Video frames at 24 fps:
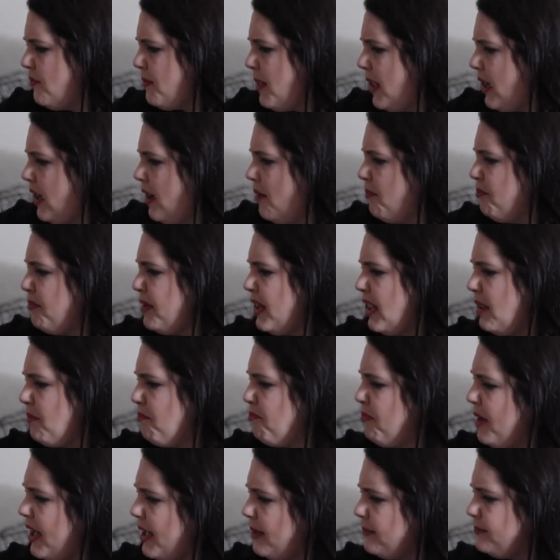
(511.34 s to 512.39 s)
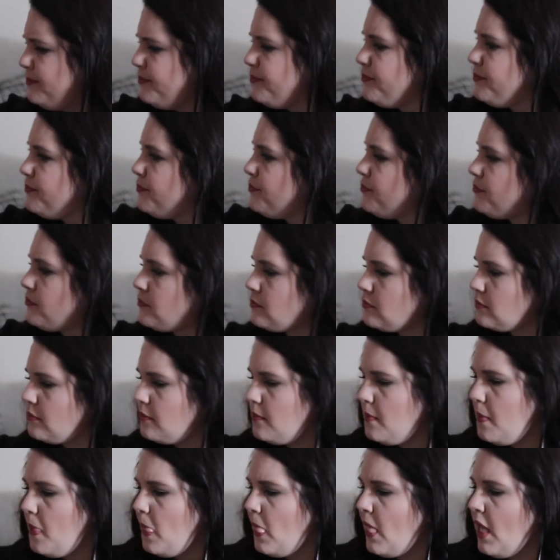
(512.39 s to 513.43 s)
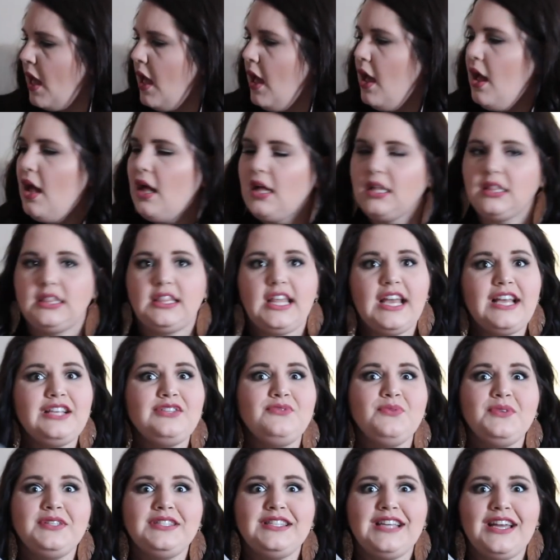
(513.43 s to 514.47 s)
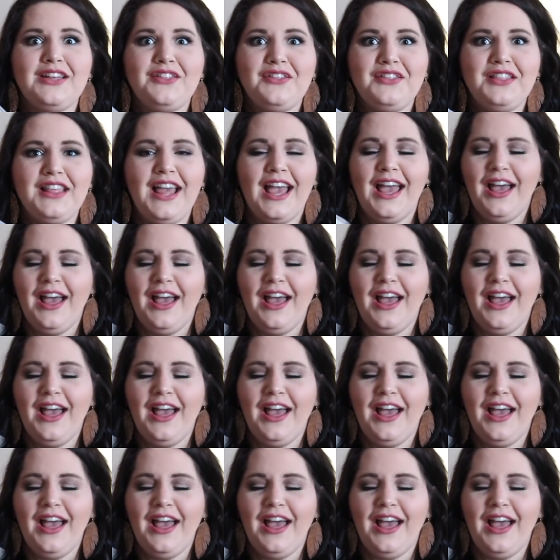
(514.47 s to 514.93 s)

from that company, but this was the only